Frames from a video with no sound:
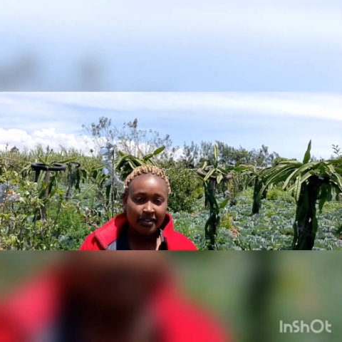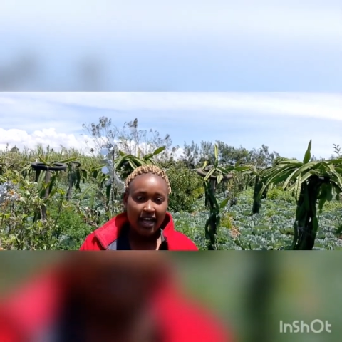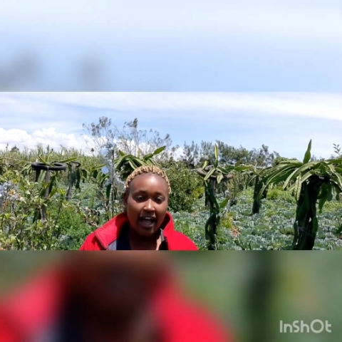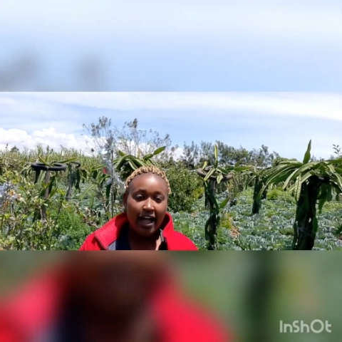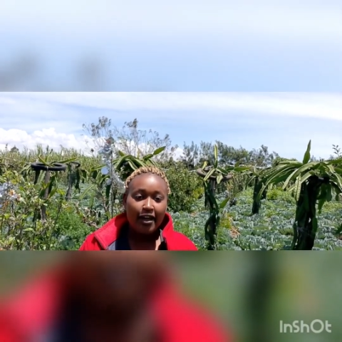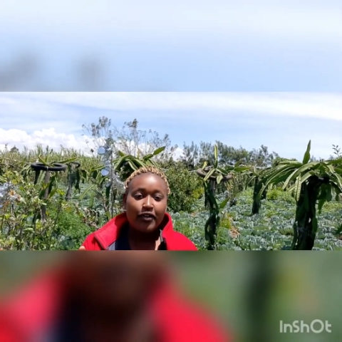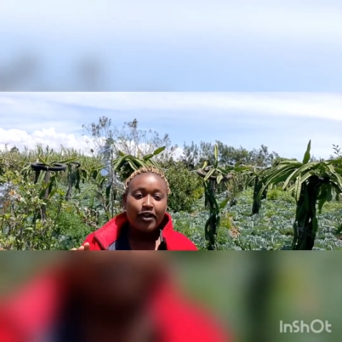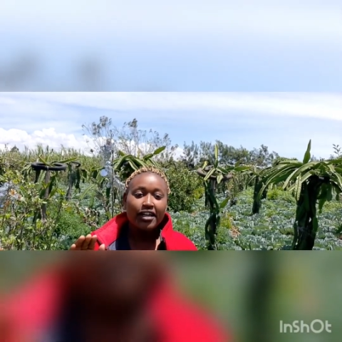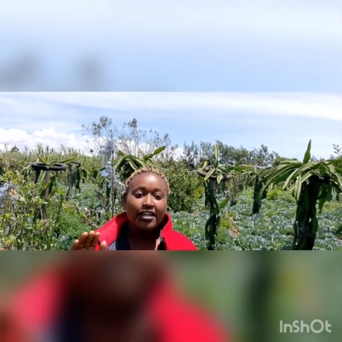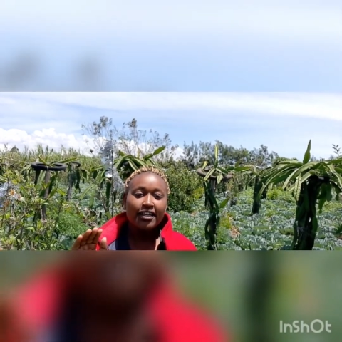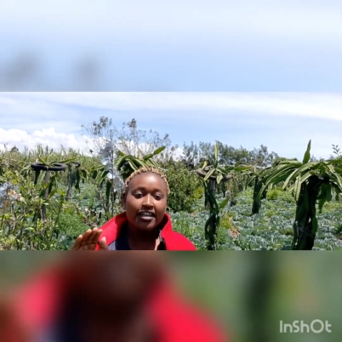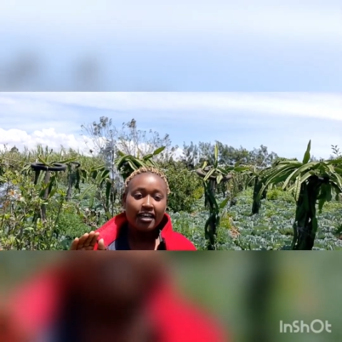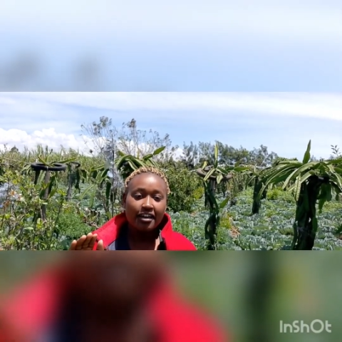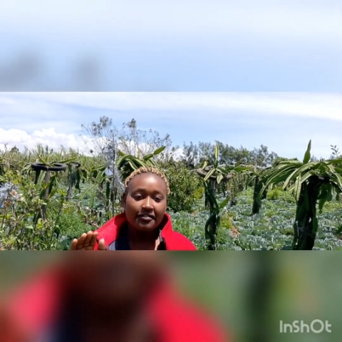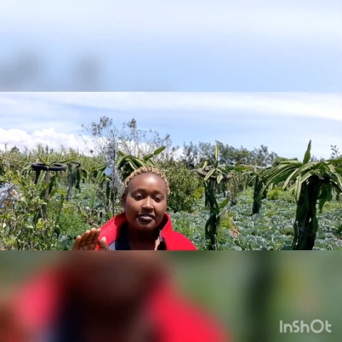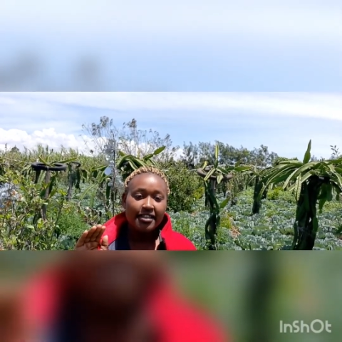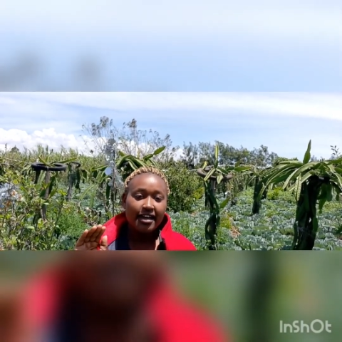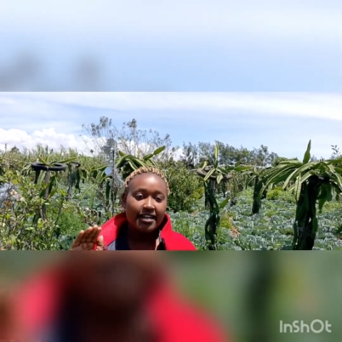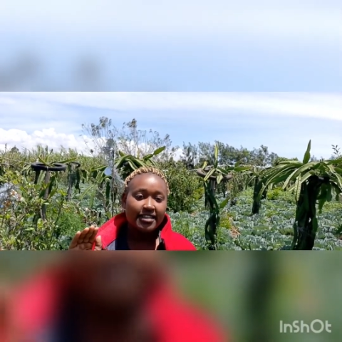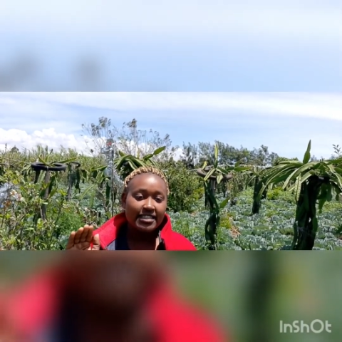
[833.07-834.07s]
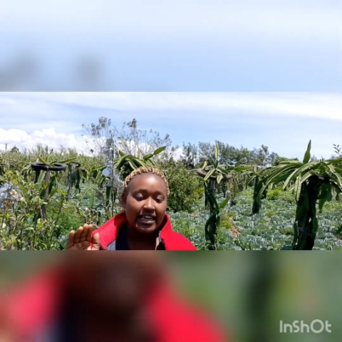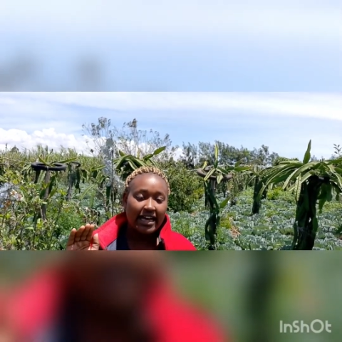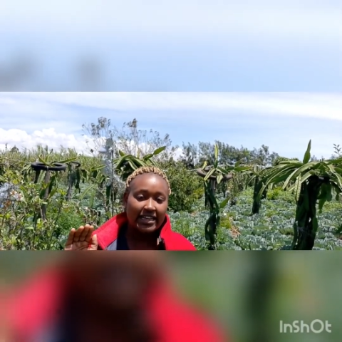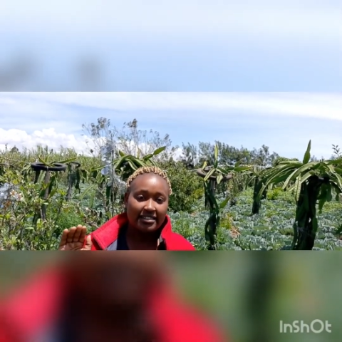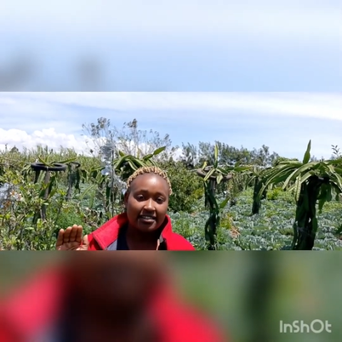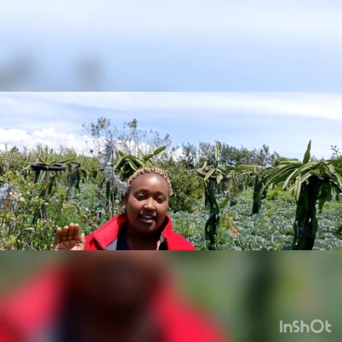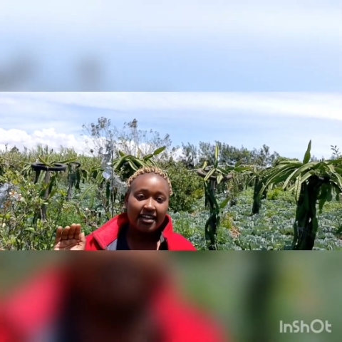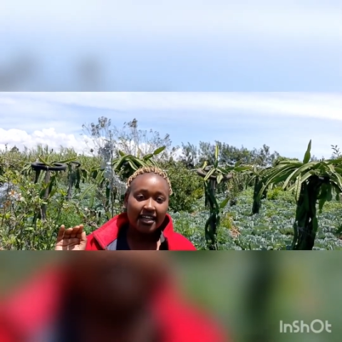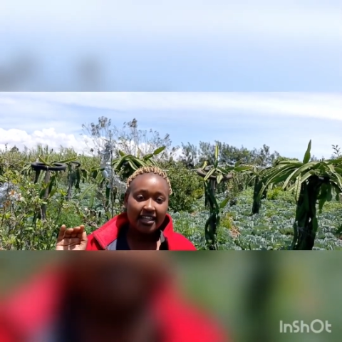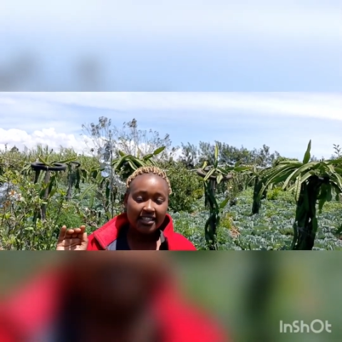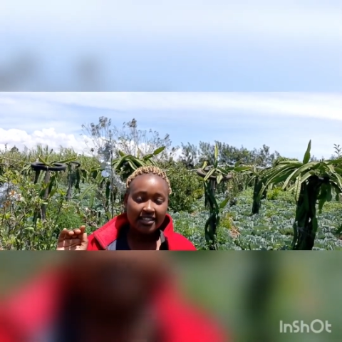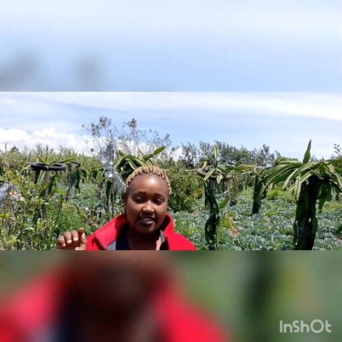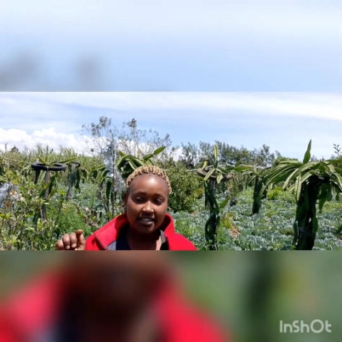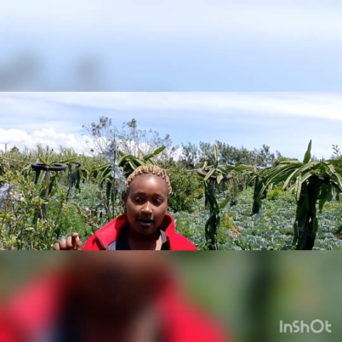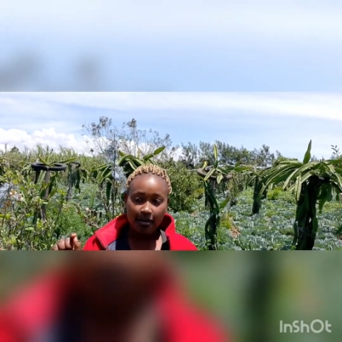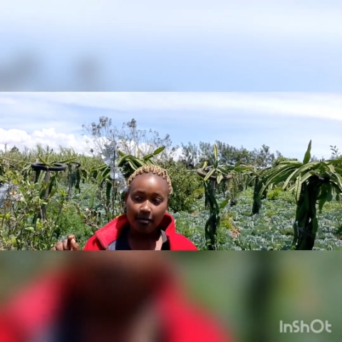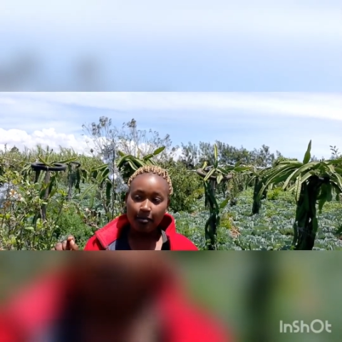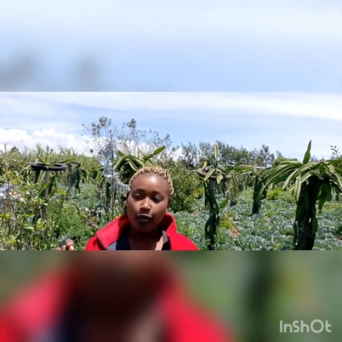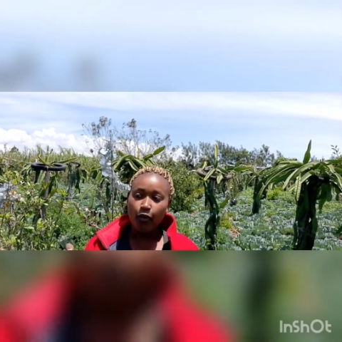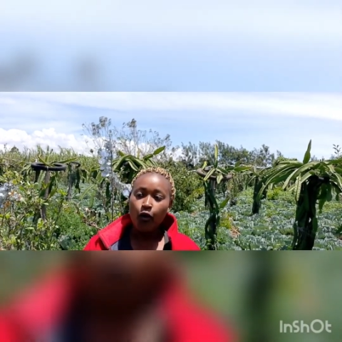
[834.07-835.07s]
I will give that as an
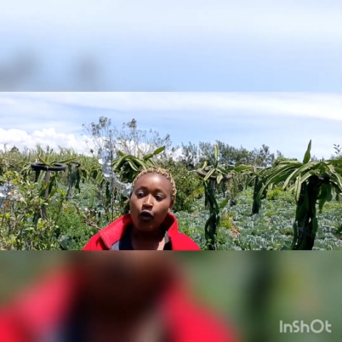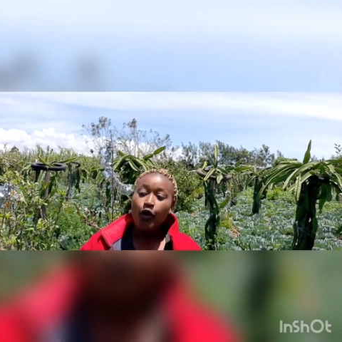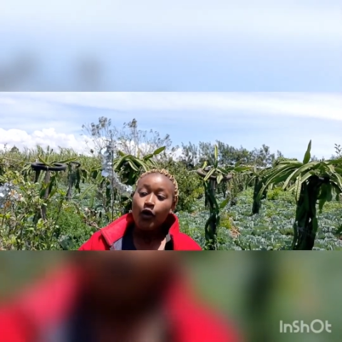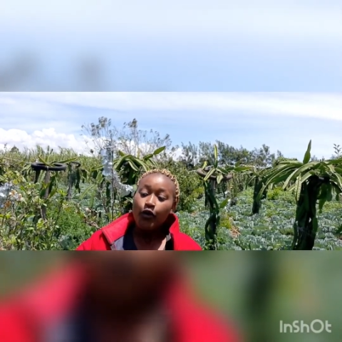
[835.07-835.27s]
example.